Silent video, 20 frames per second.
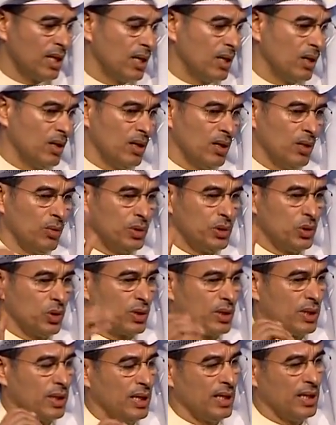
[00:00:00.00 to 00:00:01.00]
uh, we
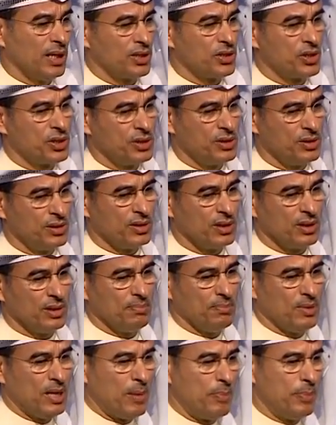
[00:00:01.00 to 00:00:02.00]
took uh,
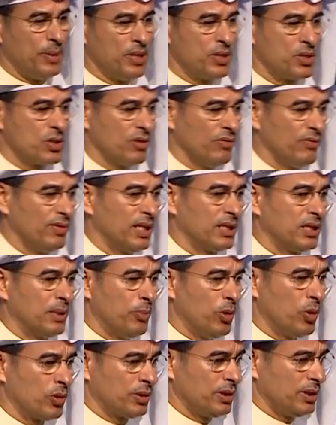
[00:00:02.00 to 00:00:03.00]
a piece of
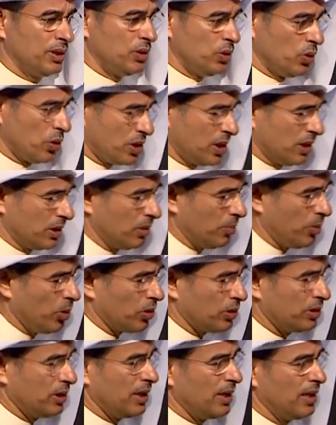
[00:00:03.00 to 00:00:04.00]
Net-a-Porter, Yoox
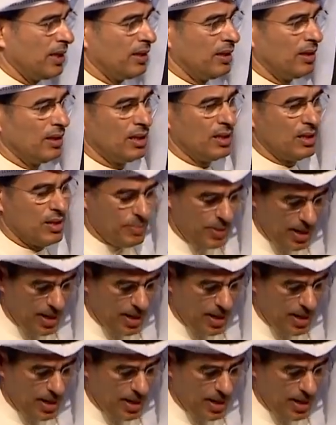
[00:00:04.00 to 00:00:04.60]
Net-a-Porter in, in the